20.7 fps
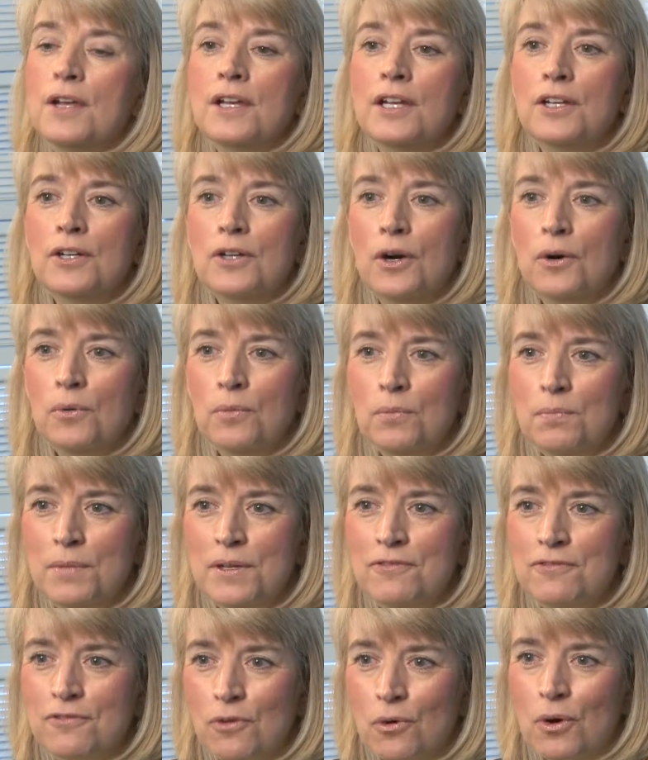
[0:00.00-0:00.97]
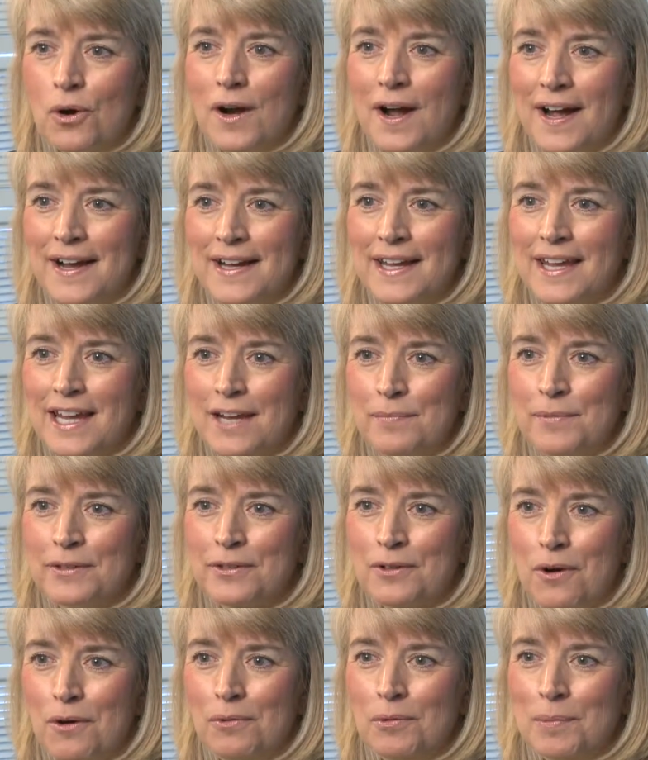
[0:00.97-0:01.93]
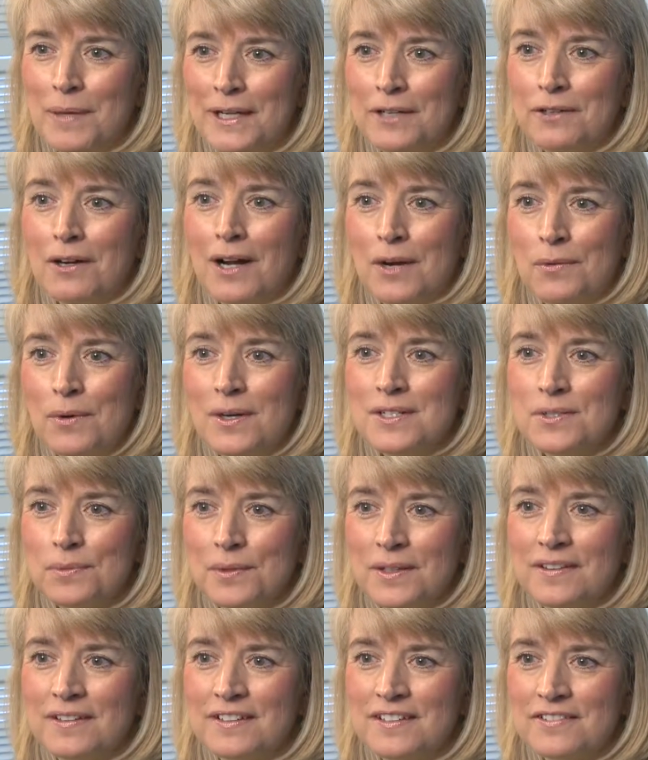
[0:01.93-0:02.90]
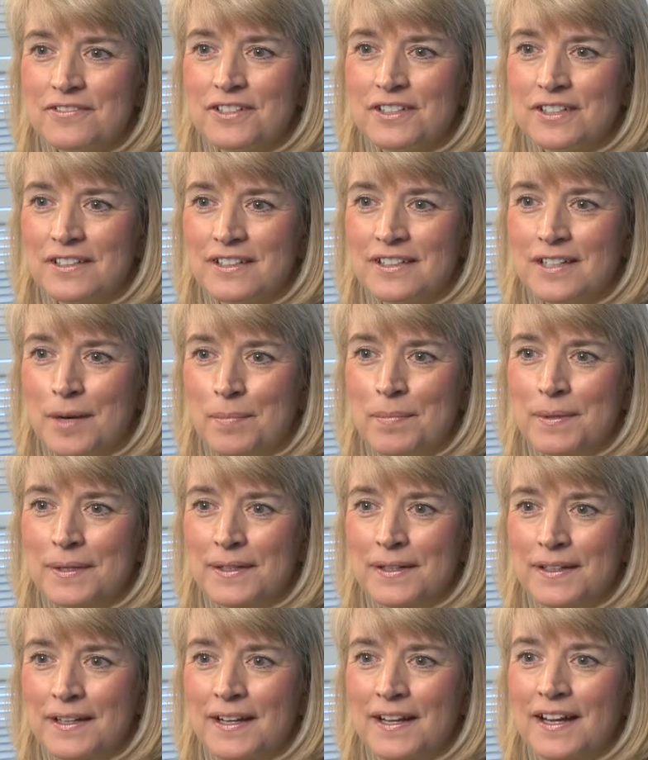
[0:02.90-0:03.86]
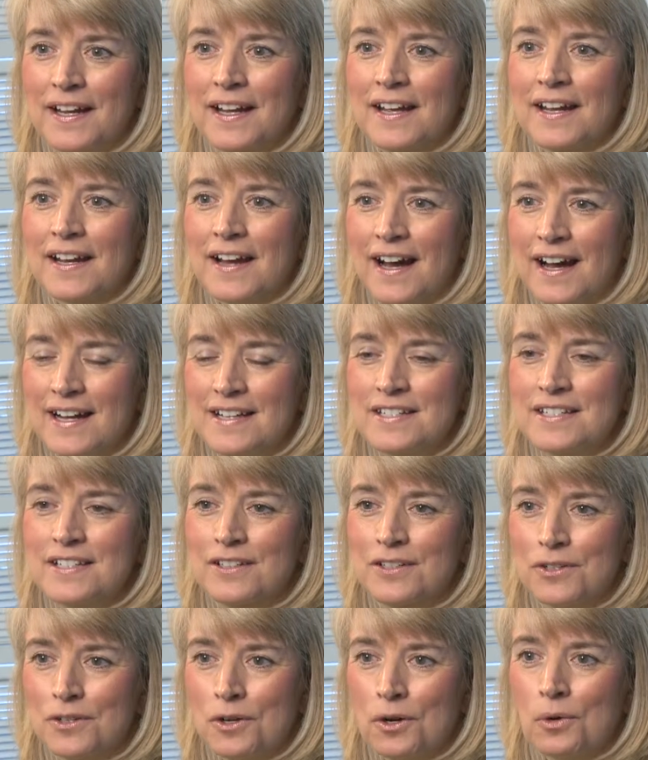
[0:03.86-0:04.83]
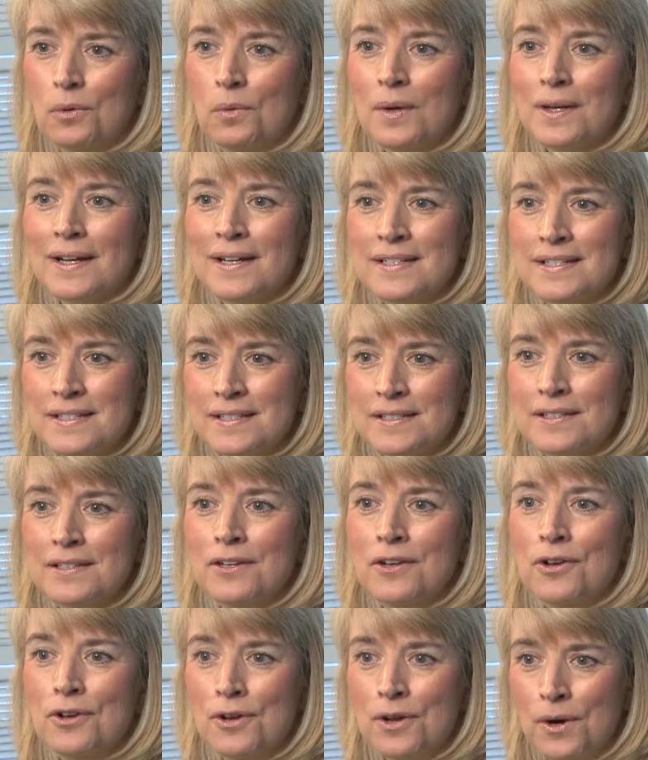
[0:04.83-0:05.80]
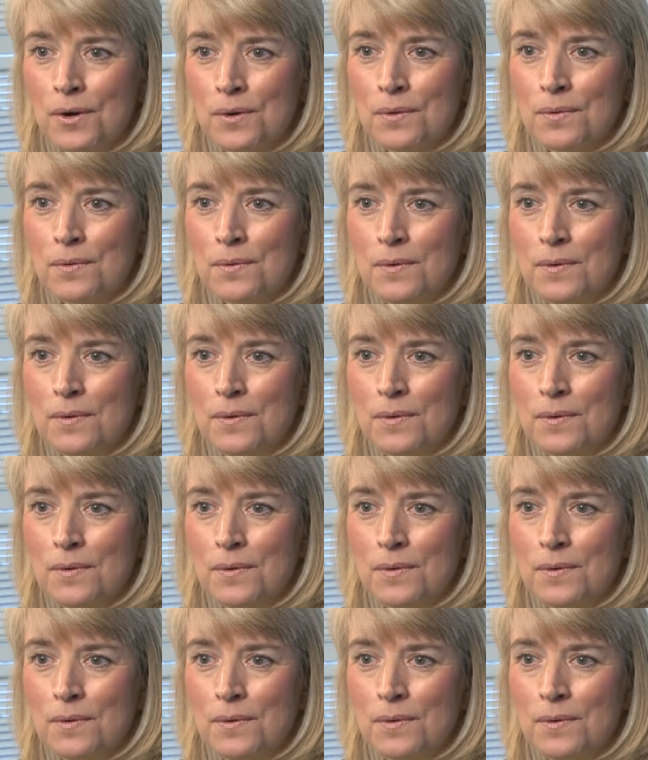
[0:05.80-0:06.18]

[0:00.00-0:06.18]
You know, before I came with Coldwell Banker, I was with a different company, and I didn't know what I didn't know.